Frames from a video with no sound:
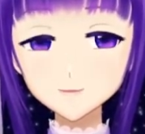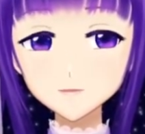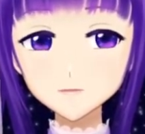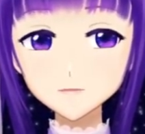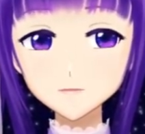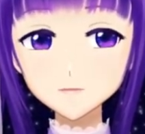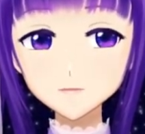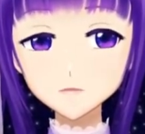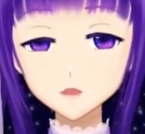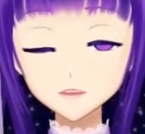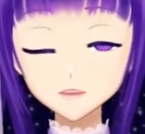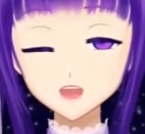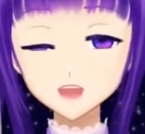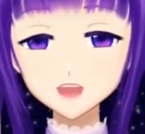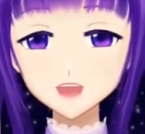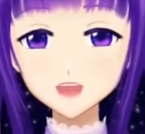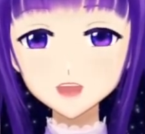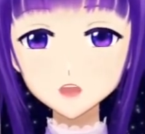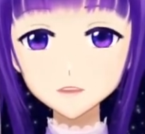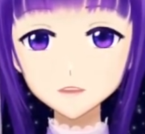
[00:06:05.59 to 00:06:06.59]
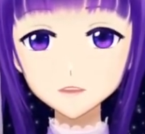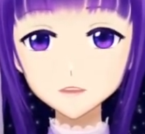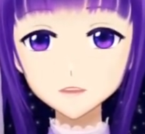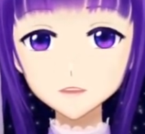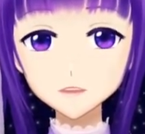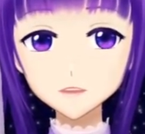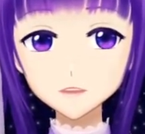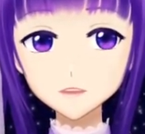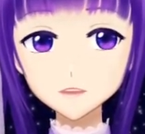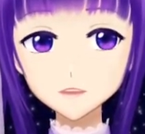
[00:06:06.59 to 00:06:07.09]
And after you install
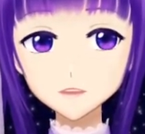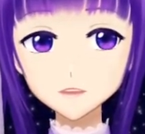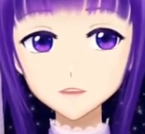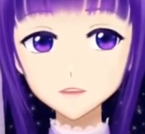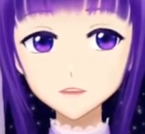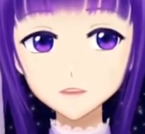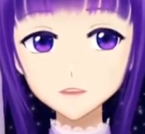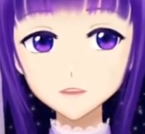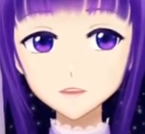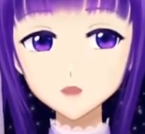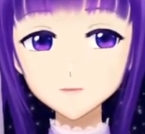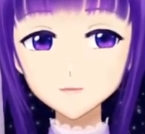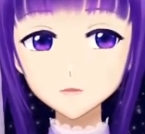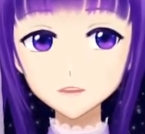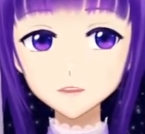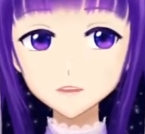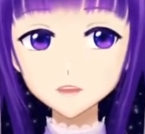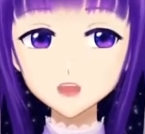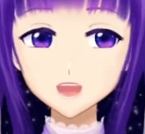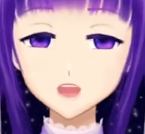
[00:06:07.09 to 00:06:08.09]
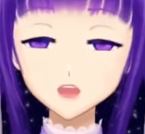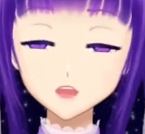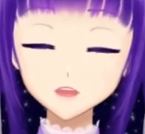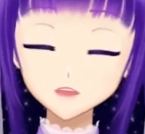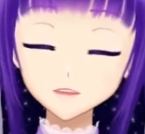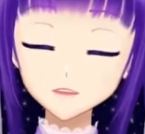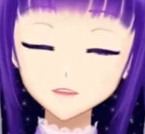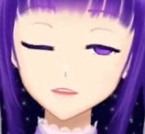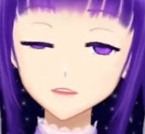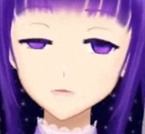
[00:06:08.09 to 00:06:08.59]
Steam, you get the
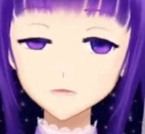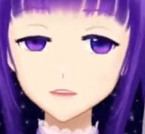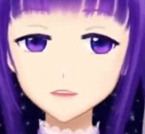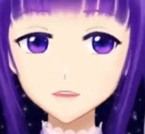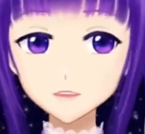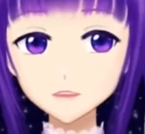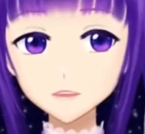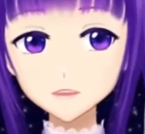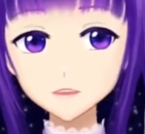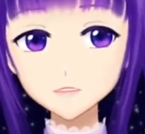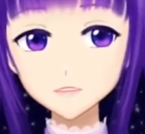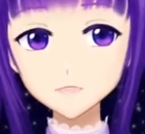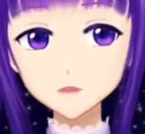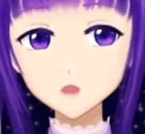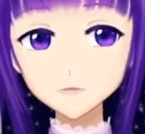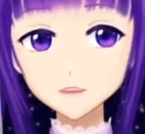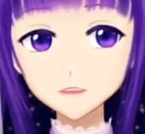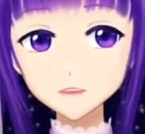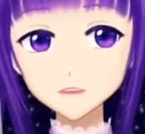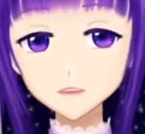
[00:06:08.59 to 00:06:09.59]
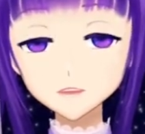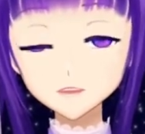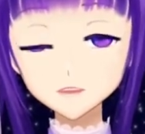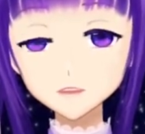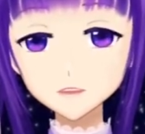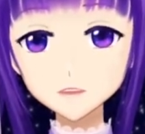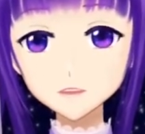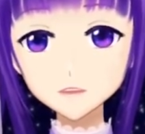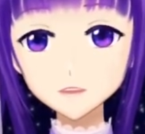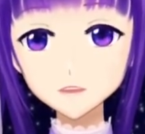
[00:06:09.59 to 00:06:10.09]
vtubestudio for free,
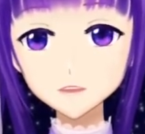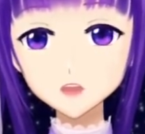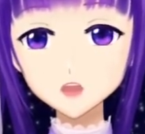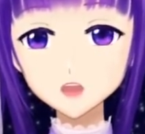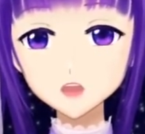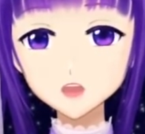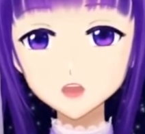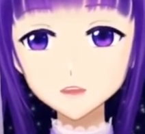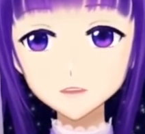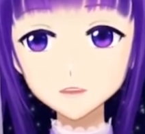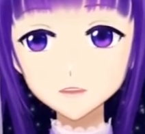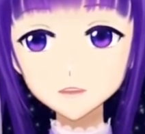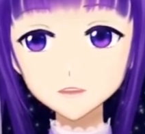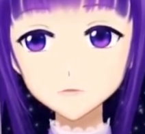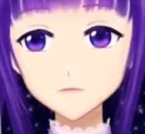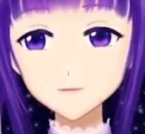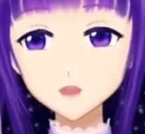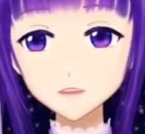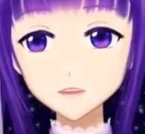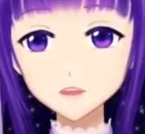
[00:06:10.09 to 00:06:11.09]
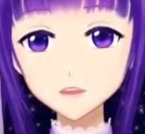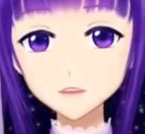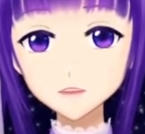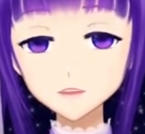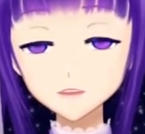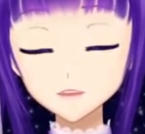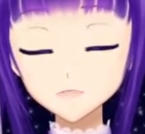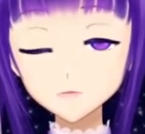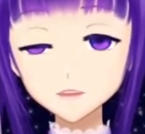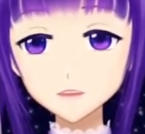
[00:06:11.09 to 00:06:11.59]
and then you open the
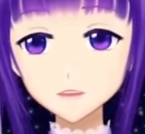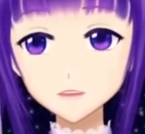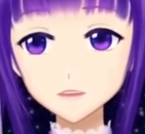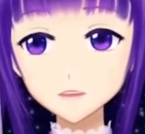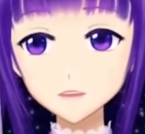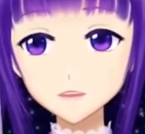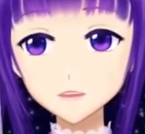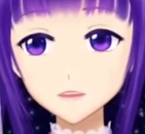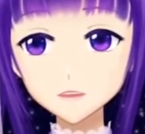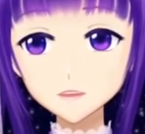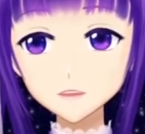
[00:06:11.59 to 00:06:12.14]
vtubestudio.